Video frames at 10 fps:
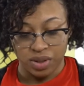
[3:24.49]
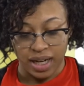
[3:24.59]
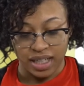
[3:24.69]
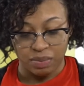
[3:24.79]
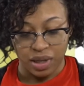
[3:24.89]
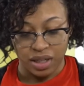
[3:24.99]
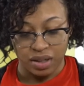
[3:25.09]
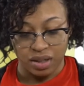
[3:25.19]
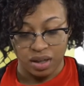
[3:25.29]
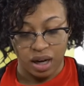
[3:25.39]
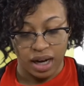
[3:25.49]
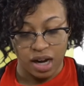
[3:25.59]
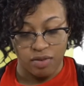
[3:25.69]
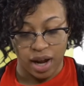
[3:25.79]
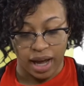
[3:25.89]
asked Megan. "I
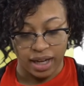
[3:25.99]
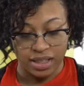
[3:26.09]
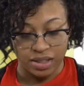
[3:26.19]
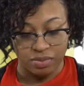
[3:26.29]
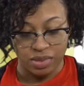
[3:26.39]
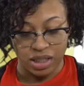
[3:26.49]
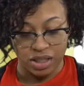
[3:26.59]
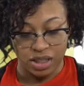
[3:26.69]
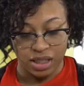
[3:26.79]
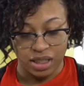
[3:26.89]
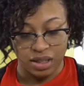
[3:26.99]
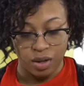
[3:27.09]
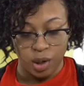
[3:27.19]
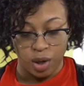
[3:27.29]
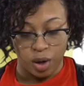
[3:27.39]
never asked him," said Jessie.
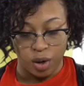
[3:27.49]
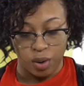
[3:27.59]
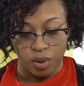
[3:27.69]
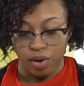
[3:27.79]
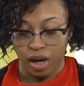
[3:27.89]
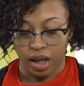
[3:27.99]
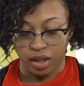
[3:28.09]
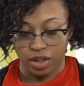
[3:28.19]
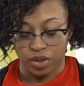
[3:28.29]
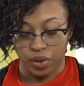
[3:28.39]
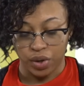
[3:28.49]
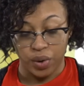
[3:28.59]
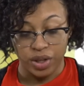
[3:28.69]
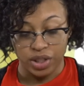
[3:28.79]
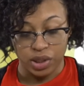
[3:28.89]
"Oh, I thought you were
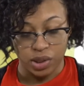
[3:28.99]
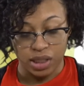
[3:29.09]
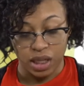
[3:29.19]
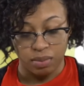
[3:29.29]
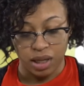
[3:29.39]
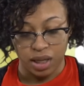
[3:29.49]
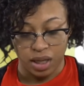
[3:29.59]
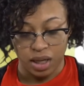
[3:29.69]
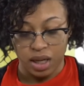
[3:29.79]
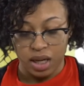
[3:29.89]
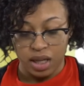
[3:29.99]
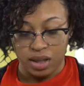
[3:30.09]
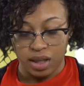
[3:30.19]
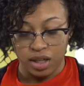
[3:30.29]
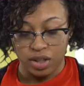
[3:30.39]
going to," said Megan.
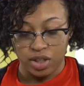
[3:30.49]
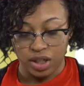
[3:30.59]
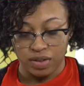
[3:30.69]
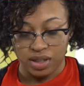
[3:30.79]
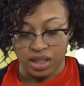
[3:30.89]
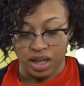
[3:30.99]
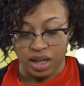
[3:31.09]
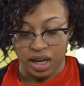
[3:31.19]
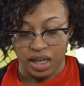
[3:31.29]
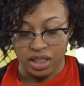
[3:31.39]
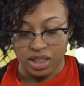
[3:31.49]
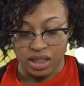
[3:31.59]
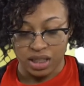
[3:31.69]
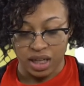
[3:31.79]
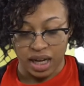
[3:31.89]
"Then you should have said, 'Hey,
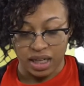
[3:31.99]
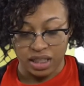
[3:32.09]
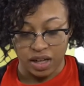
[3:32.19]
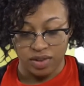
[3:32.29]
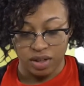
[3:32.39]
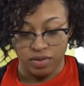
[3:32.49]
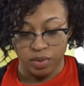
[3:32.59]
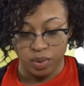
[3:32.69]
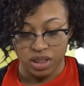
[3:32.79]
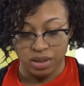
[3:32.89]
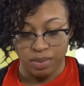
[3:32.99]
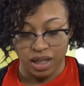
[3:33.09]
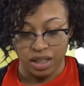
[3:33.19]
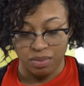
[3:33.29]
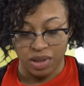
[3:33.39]
Jessie, ask Evan if he wants to make
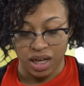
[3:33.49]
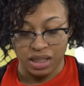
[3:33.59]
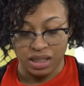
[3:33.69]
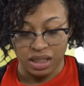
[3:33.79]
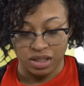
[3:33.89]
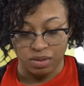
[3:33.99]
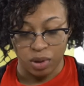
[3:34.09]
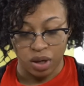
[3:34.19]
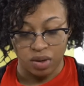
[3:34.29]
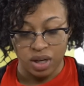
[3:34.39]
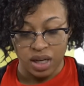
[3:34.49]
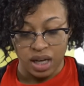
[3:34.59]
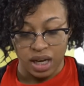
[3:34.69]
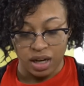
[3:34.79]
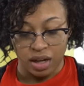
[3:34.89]
a lemonade stand tomorrow,'
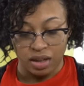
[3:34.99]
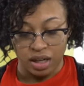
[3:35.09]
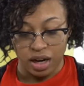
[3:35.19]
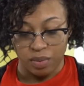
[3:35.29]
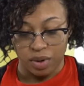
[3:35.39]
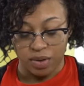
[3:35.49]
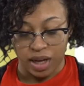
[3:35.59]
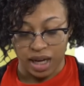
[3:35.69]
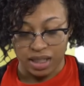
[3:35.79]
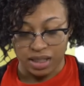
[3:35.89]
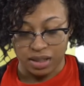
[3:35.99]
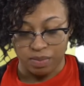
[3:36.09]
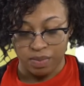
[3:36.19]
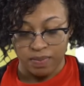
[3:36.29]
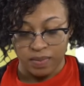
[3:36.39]
and then I would have asked
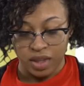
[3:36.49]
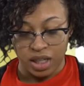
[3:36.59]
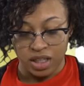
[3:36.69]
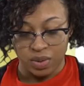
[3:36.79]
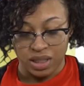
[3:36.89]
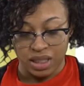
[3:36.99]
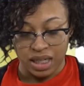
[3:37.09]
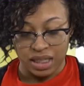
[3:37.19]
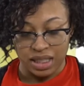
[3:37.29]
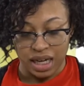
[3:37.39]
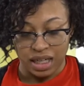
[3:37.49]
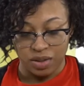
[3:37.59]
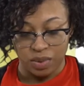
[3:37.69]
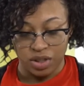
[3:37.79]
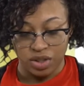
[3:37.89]
him." This was exactly
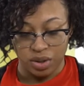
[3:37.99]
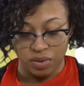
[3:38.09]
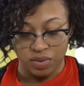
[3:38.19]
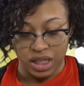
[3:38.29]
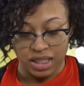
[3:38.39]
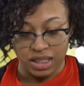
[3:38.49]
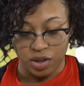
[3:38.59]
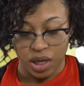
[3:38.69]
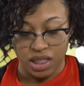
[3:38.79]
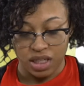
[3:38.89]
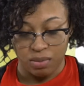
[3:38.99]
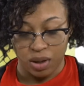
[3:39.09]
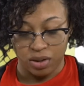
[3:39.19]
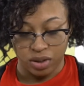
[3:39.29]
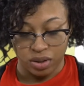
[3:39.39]
what drove Jessie crazy
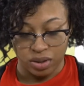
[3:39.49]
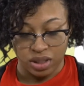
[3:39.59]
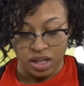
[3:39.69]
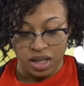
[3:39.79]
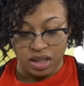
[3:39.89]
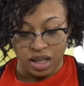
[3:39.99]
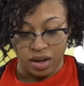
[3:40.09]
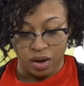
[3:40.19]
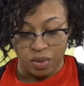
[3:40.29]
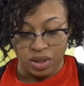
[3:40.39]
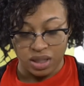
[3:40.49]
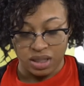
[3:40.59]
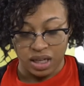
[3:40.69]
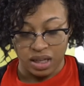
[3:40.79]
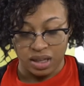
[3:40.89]
about girls. They always
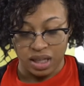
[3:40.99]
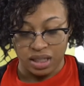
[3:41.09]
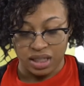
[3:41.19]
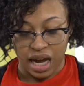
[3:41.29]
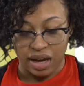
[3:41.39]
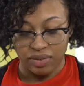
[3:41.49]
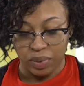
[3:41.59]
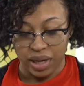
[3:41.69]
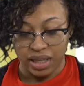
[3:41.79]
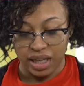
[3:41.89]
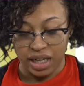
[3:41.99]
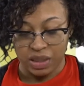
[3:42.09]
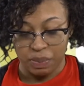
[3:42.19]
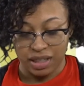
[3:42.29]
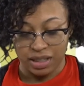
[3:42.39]
said things halfway and then
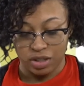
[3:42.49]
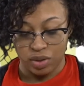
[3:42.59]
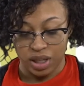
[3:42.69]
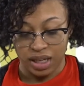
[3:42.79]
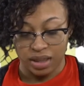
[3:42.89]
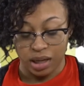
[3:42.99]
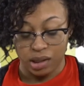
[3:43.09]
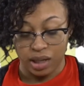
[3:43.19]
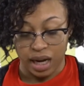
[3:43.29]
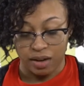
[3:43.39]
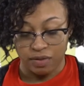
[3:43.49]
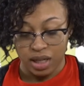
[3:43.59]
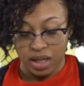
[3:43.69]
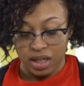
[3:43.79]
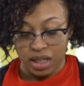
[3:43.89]
expected you to get the other half.
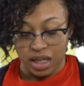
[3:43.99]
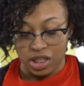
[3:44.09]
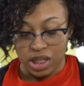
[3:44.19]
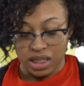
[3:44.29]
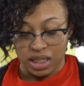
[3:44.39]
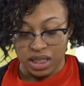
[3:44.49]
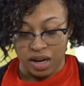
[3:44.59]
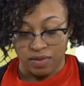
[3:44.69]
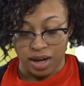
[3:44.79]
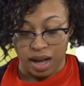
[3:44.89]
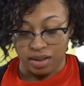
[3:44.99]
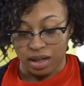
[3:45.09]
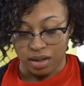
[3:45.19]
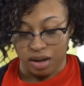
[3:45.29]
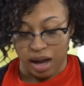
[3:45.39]
And Jessie never got
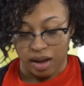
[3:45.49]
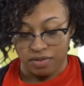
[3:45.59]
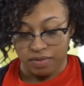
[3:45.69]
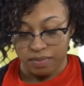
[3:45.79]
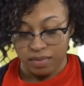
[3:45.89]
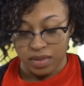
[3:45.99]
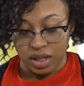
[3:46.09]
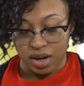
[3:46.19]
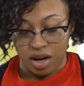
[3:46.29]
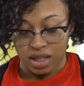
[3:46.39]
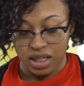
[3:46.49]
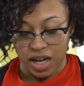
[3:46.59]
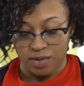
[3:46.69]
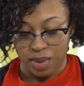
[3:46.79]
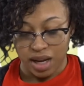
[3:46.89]
the other half. Carly
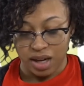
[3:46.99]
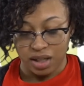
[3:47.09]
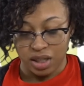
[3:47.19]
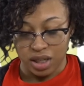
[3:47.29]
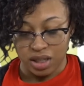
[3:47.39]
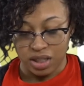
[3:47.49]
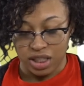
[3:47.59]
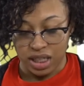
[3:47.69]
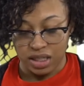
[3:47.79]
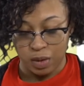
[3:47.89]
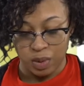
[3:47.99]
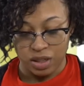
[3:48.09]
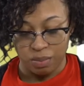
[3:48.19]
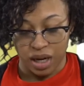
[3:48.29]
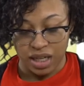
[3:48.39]
gave Megan a look. Jessie
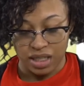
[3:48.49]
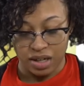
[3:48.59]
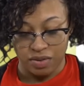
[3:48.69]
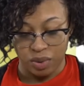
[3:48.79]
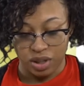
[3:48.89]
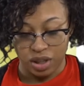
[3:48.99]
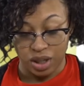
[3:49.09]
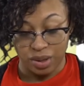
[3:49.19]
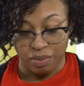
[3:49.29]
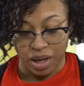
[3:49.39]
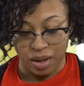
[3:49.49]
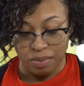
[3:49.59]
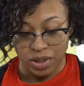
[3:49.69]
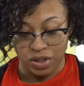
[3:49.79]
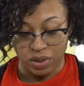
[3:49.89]
wasn't positive what the look meant,
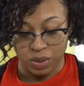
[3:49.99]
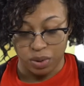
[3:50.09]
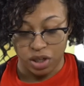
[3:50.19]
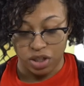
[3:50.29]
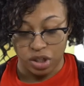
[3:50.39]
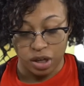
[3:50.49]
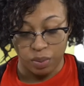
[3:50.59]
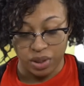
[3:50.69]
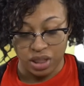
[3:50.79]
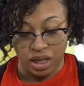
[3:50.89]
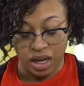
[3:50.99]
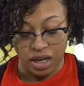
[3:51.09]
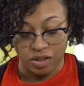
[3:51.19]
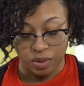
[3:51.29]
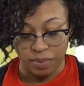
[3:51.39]
but she was pretty sure it wasn't a
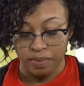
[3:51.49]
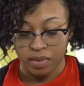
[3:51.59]
nice one.